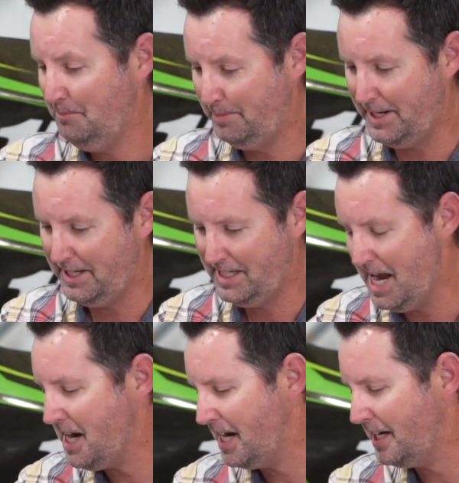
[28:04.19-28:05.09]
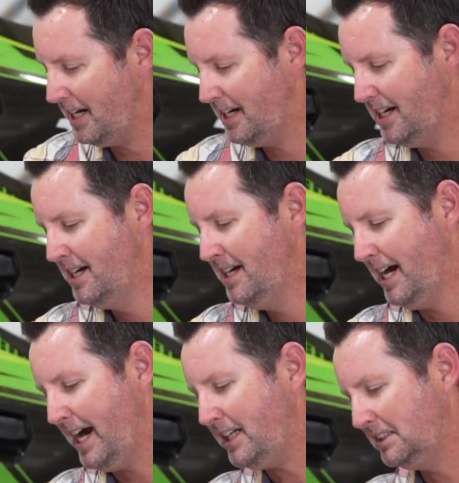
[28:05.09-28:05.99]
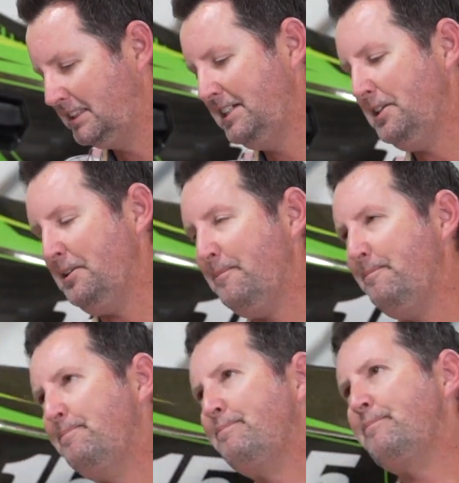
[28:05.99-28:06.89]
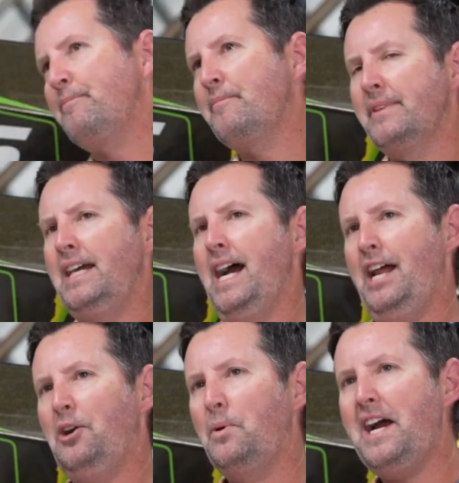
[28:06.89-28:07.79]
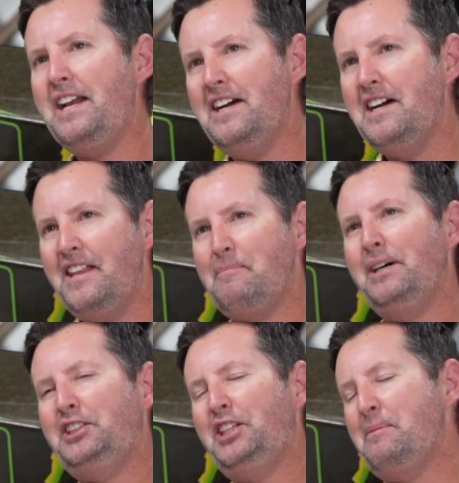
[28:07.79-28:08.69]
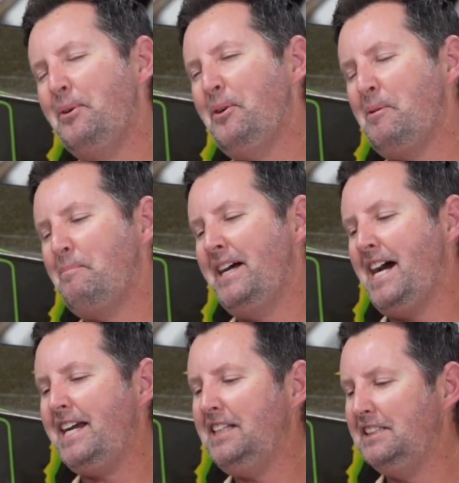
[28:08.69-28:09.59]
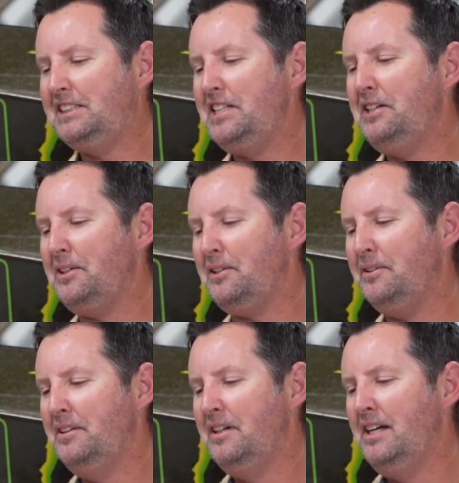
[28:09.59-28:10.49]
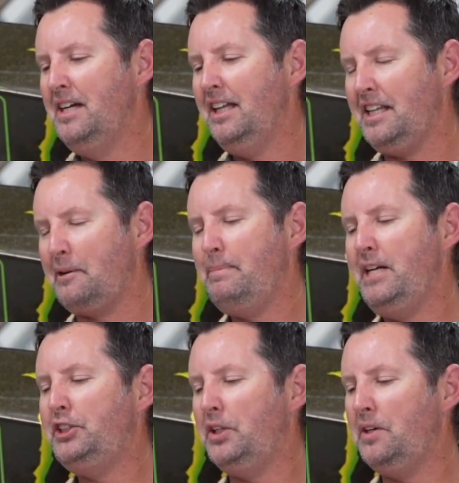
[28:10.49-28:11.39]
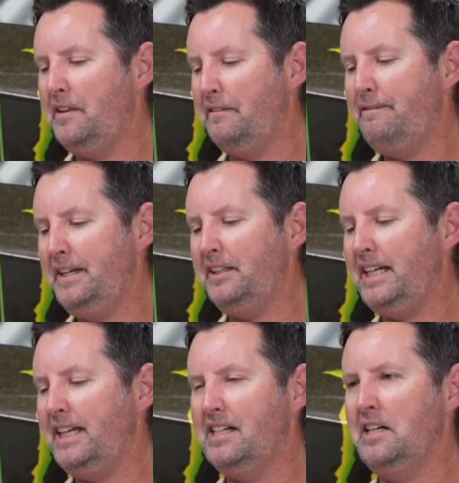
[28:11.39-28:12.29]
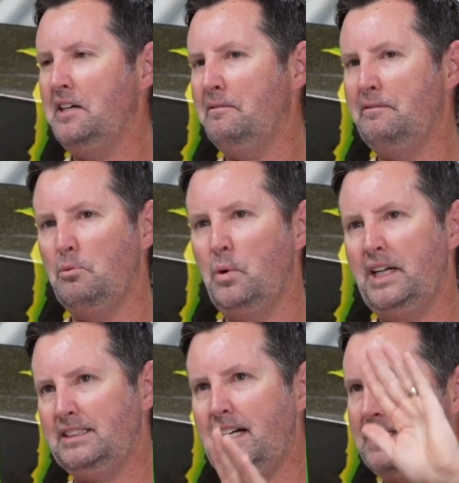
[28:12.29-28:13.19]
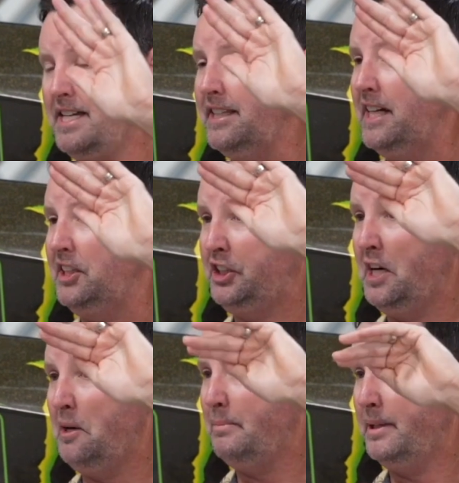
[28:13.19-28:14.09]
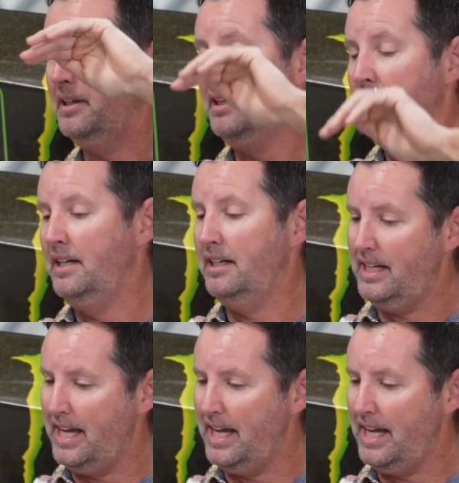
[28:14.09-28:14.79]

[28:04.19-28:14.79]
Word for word: Yeah. But yeah, I I can still I don't ride uh, that much anymore, but I can still like picture the feeling of what it's like to hit that jump uh-huh.